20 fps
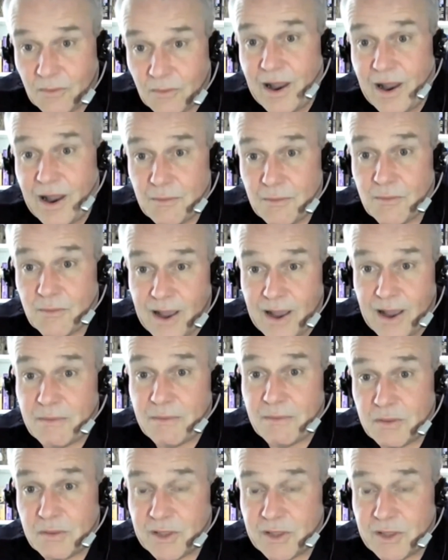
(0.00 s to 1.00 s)
Why
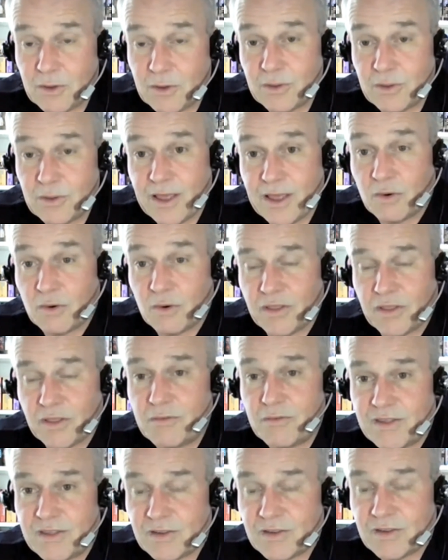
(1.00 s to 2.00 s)
would we do that? What are
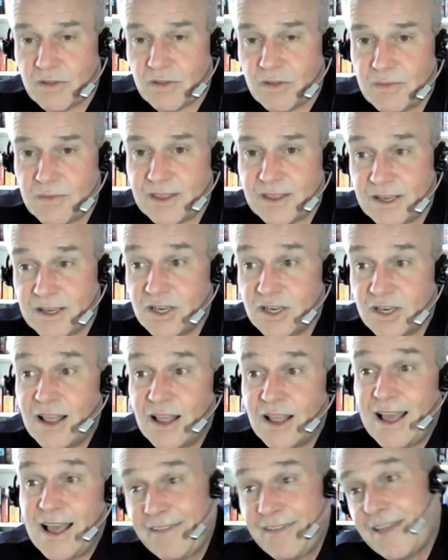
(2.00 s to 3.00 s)
the risks? What's the mitigation?
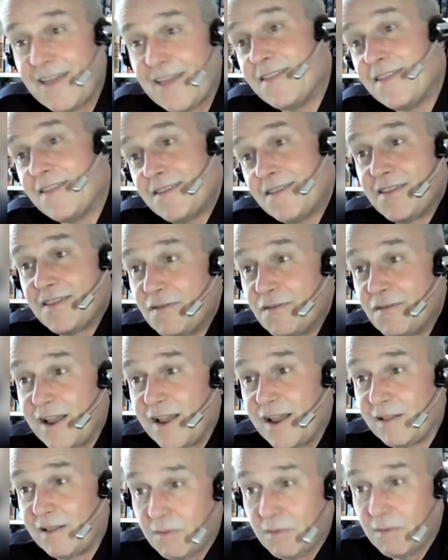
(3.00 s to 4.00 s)
And then the
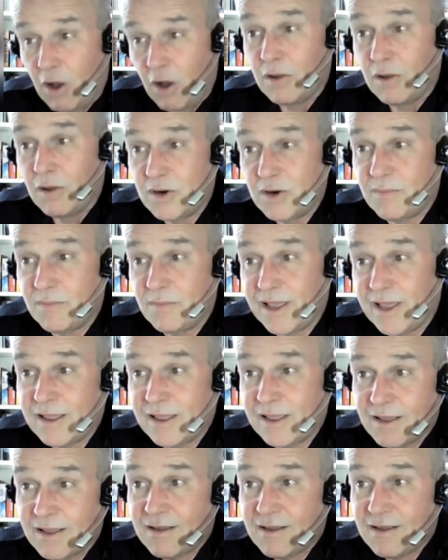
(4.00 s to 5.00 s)
final column would
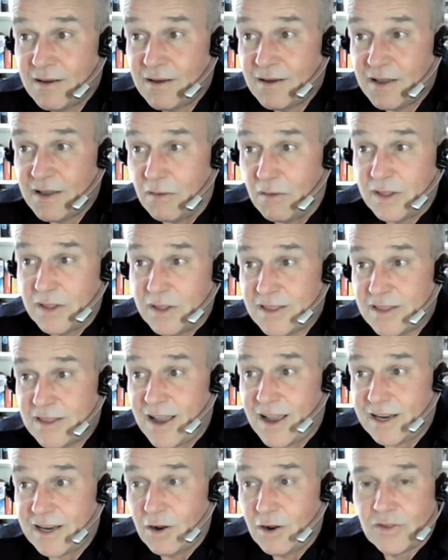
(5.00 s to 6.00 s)
be, you know, we
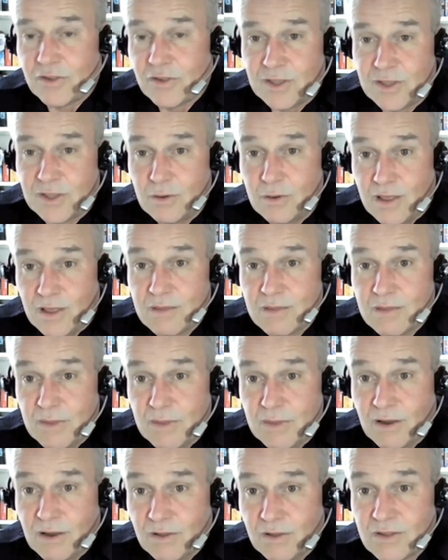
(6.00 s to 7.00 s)
decided not to do this
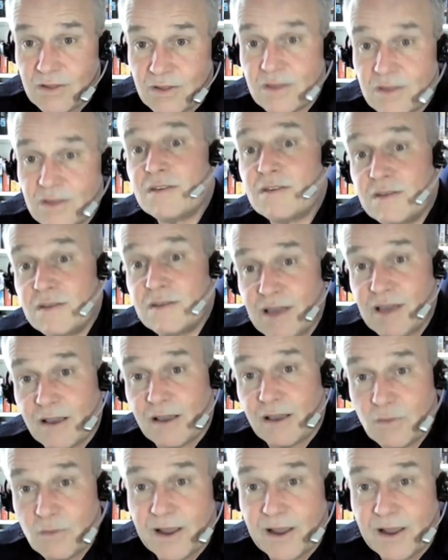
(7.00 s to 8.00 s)
because
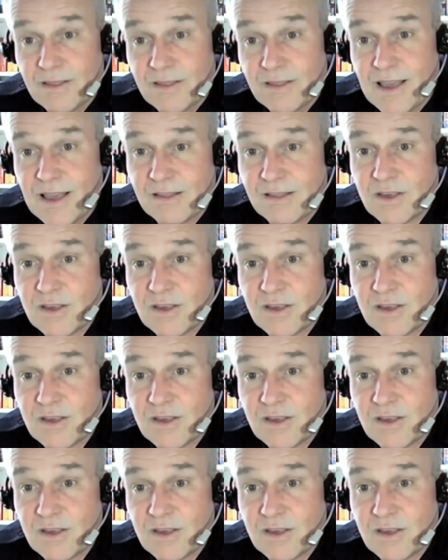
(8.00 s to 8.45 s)
X, Y, and Z.